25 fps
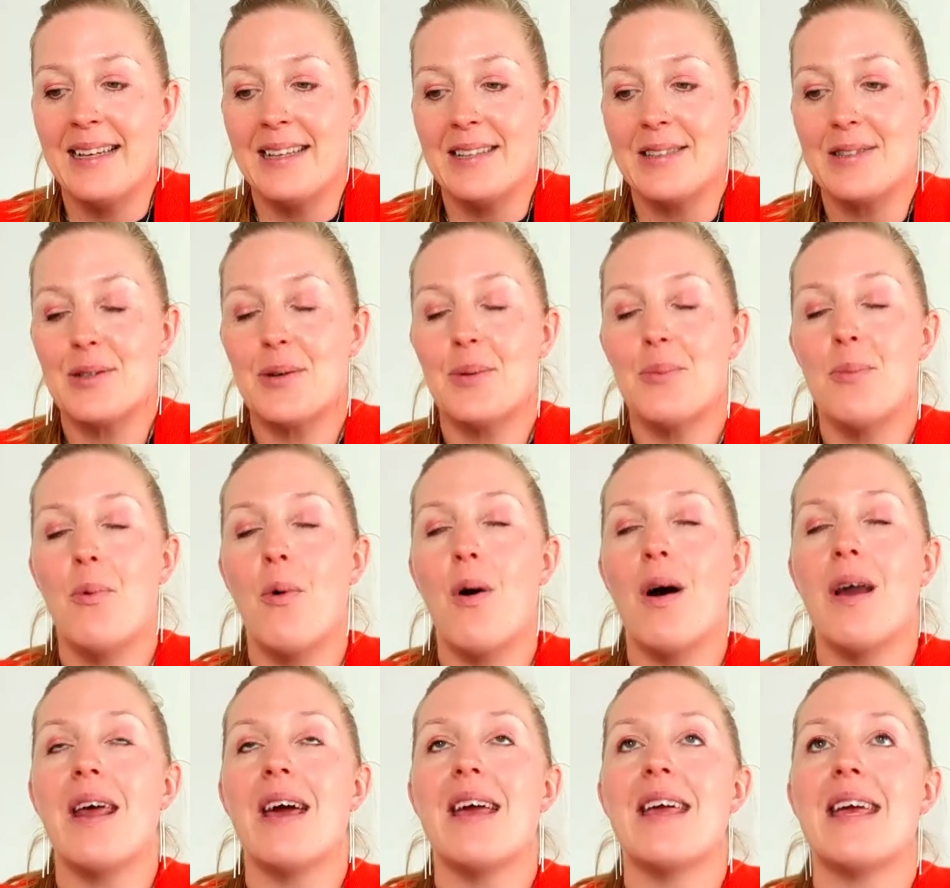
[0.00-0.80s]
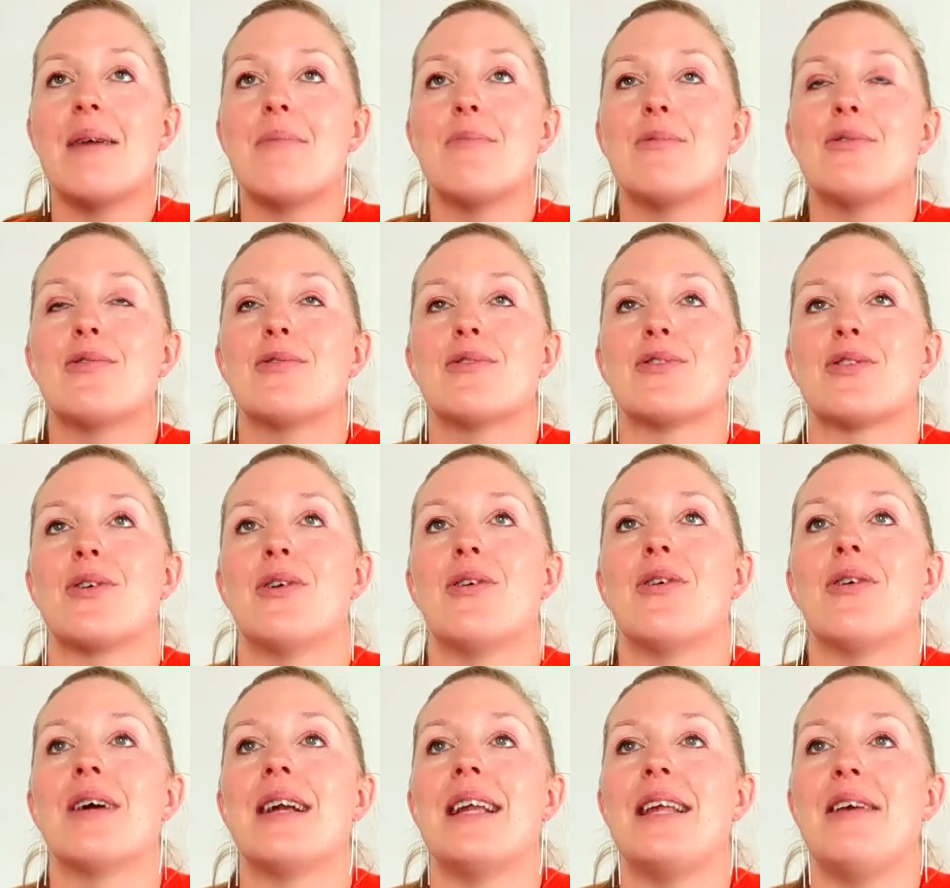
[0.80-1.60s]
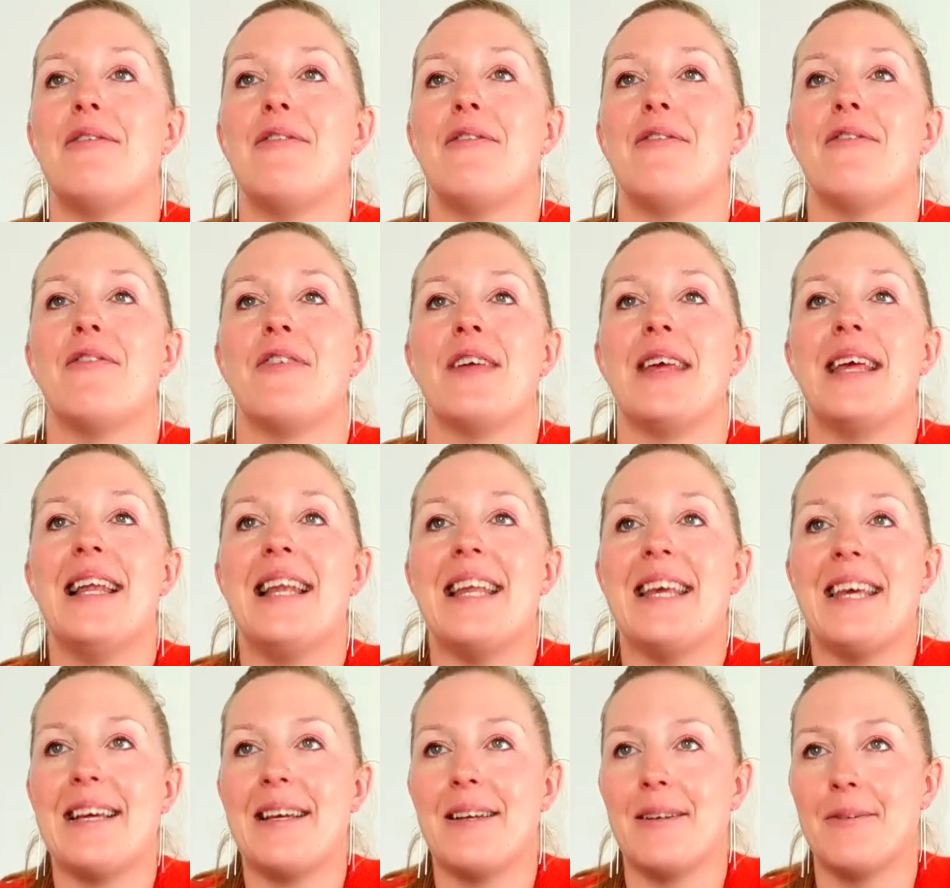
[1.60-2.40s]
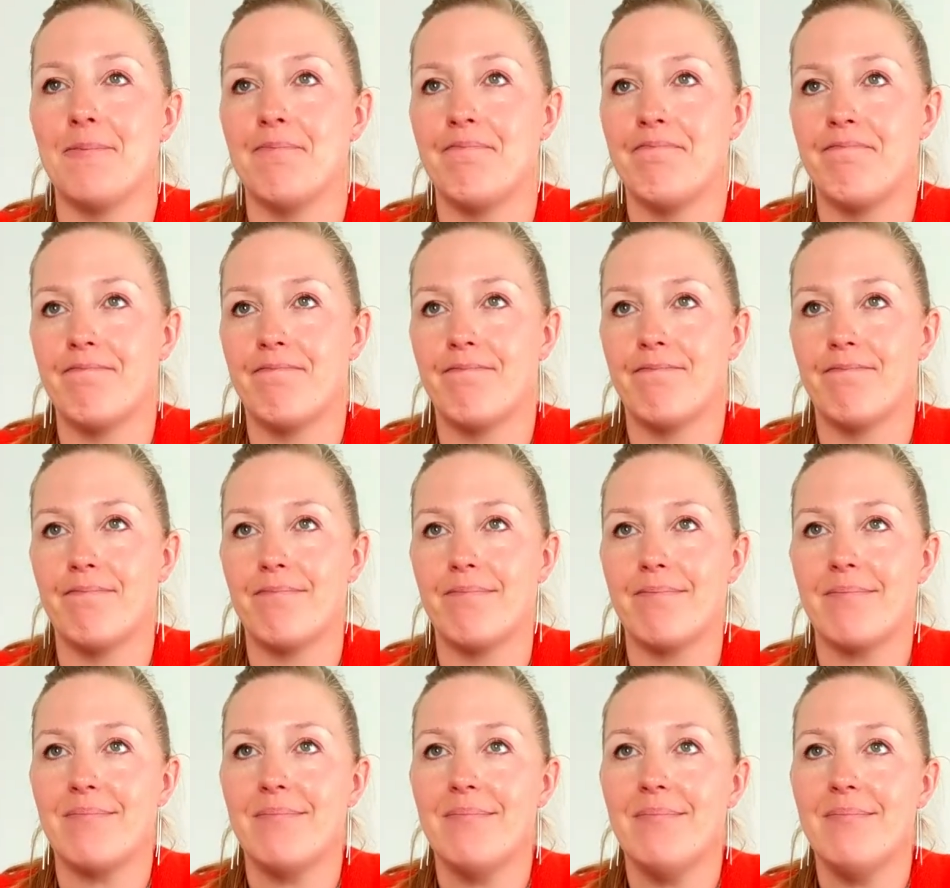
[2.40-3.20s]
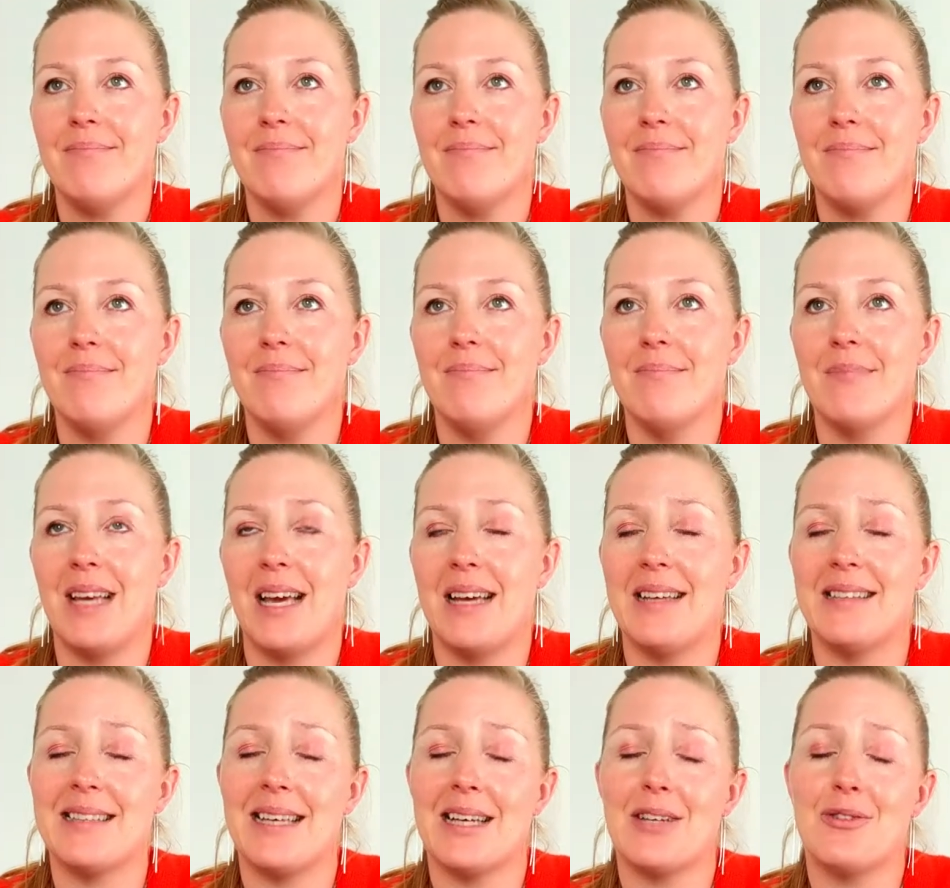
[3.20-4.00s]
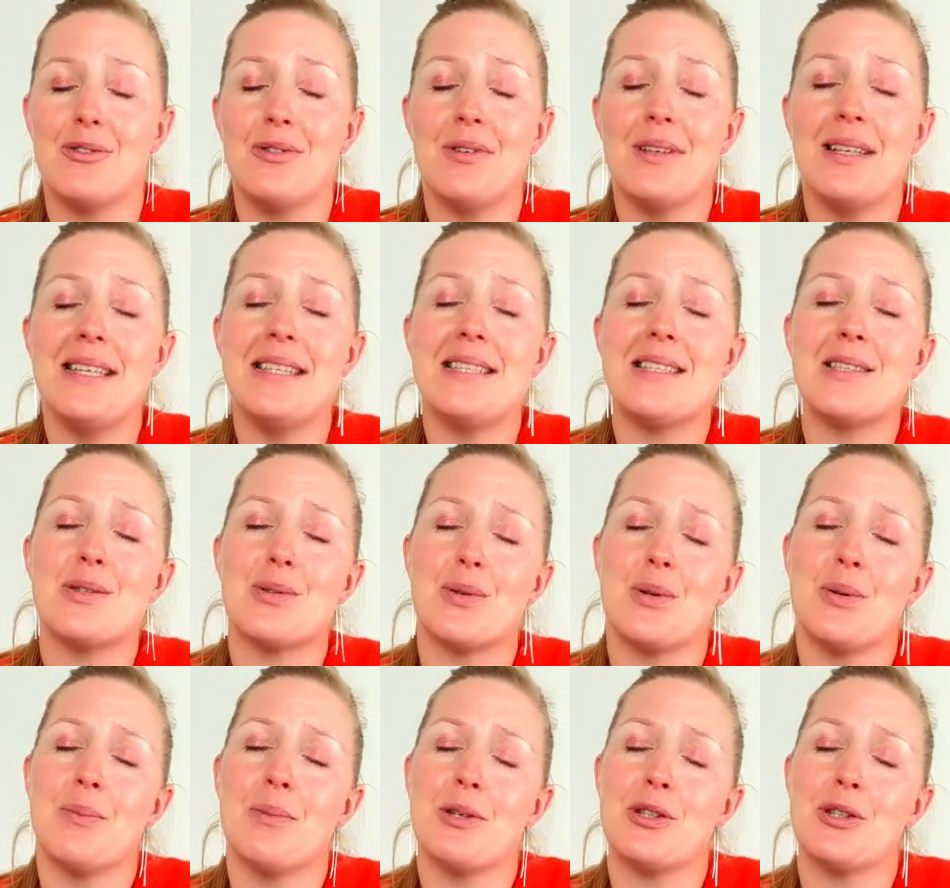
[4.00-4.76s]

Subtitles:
So what I am strongly feeling is actually so